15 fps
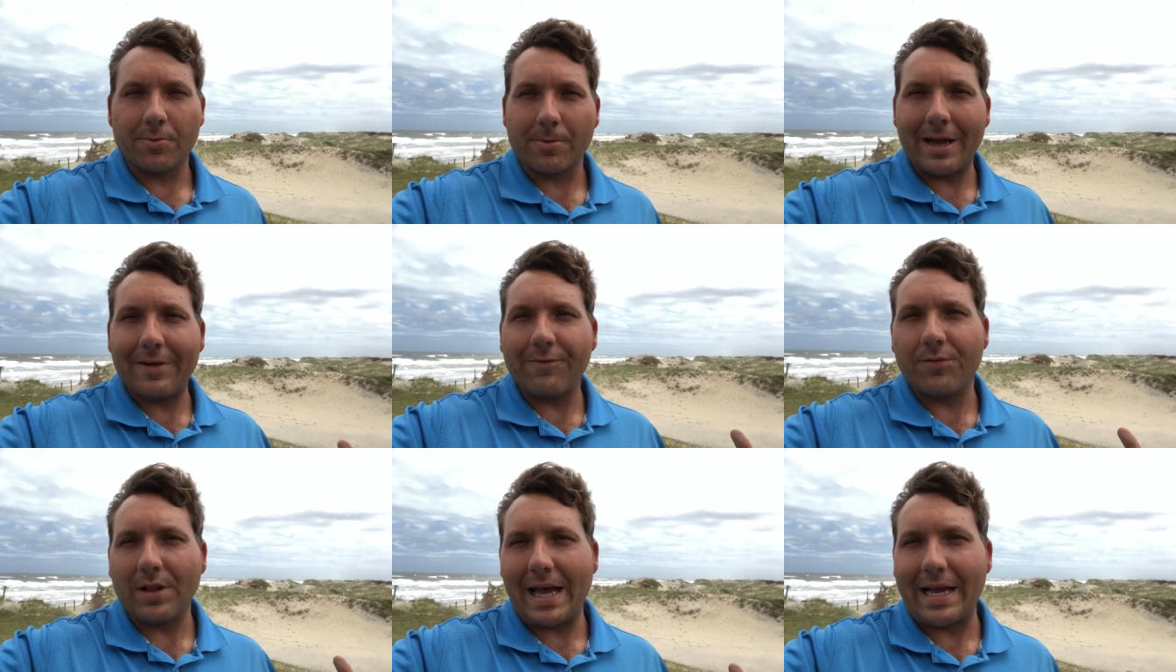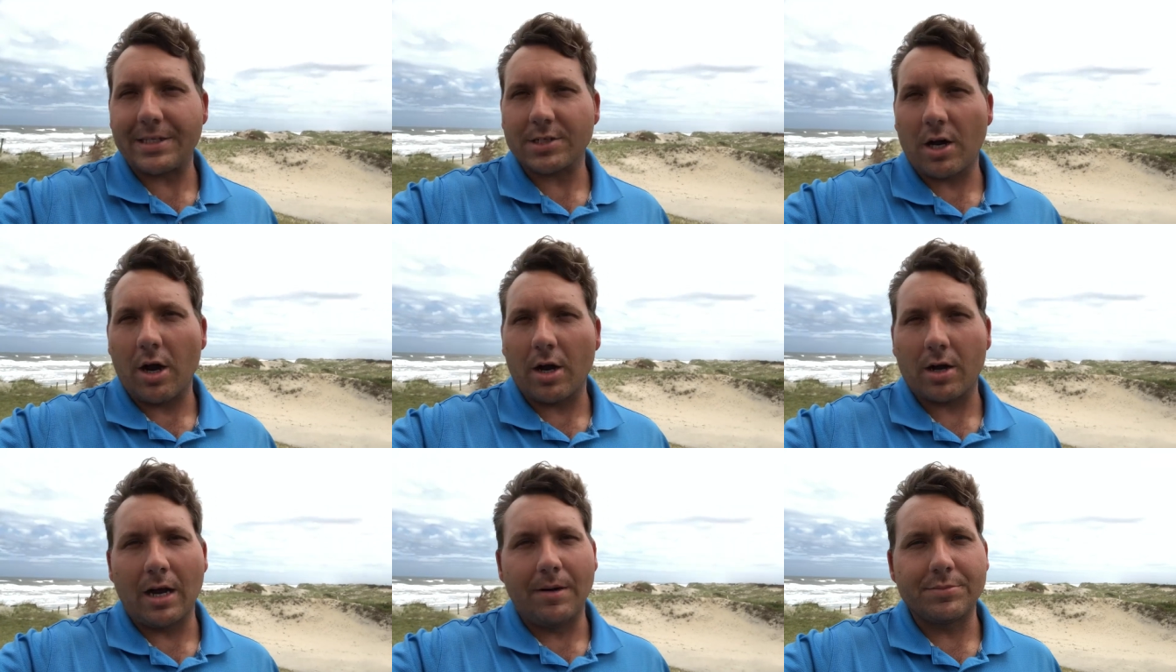The red flags
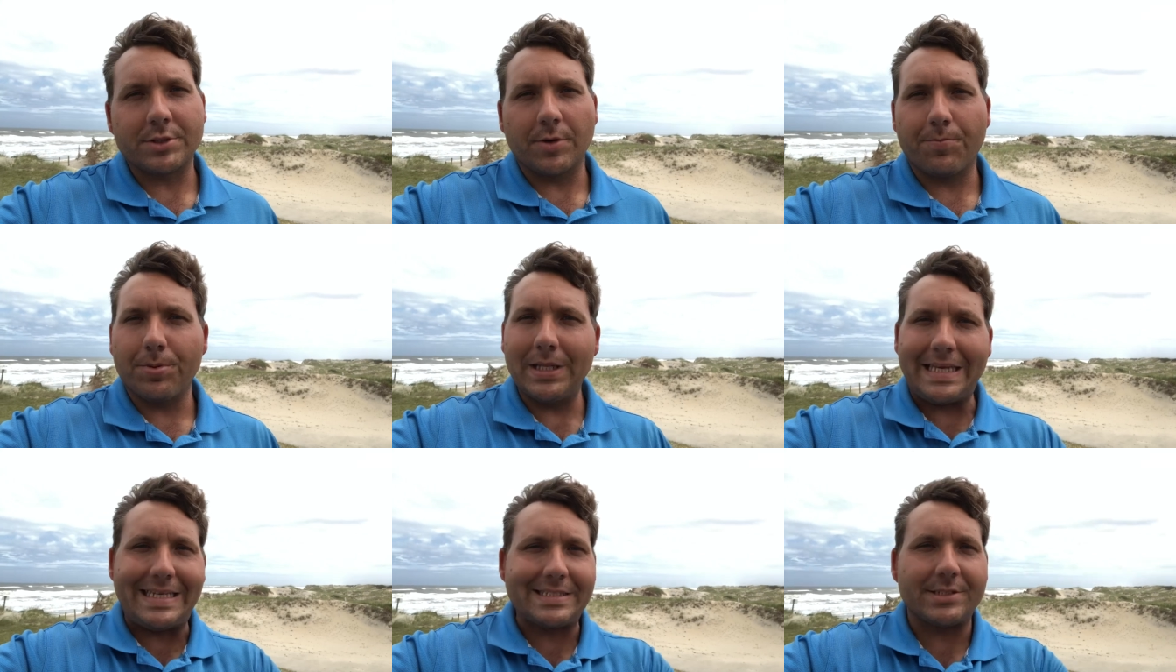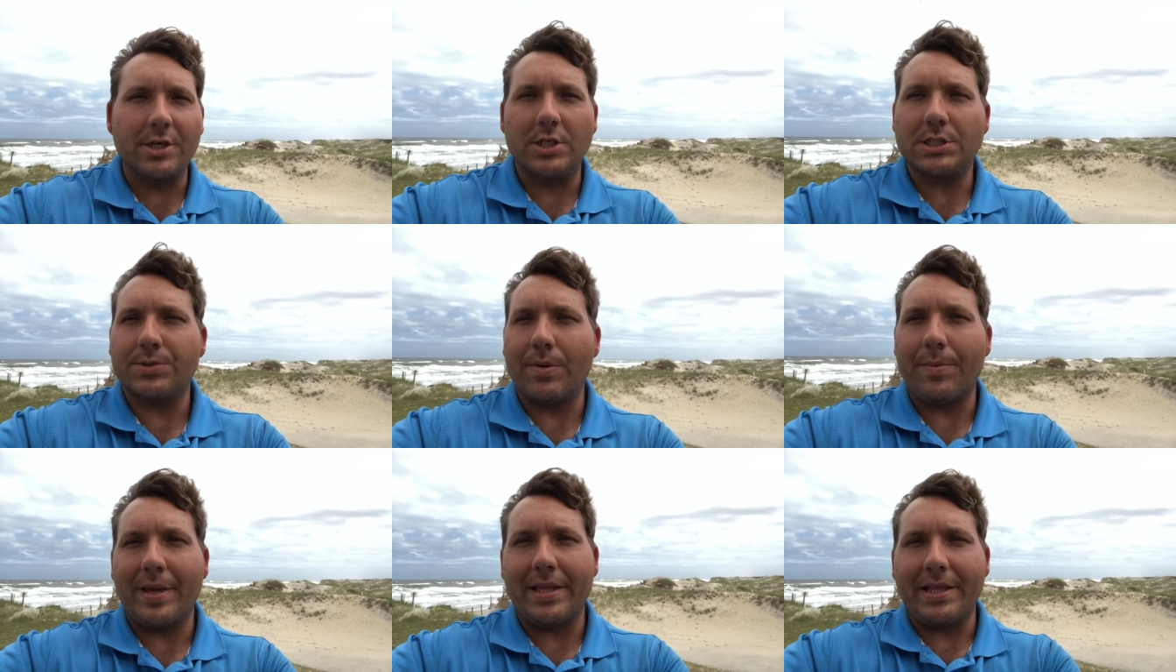are up, so please no
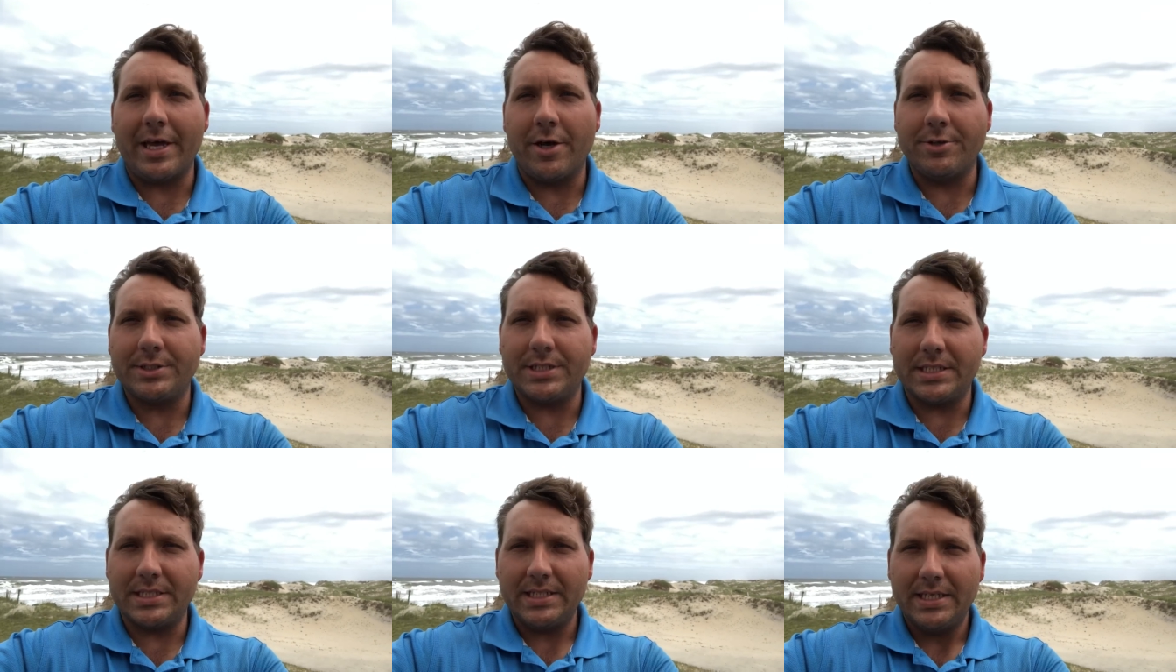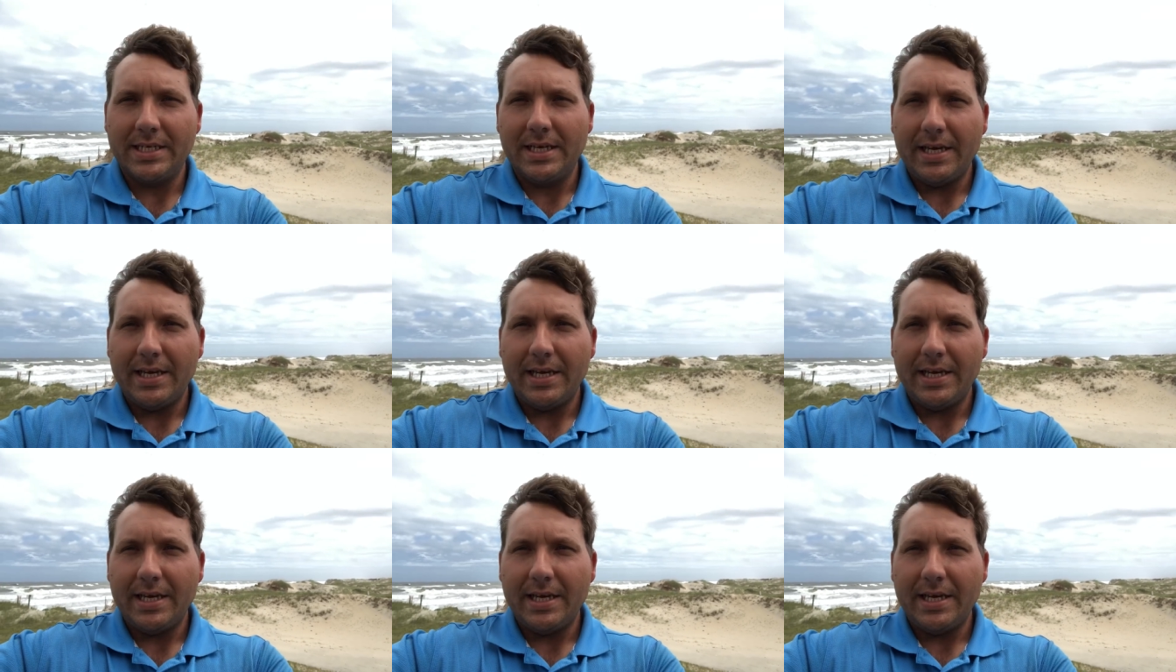swimming in the ocean.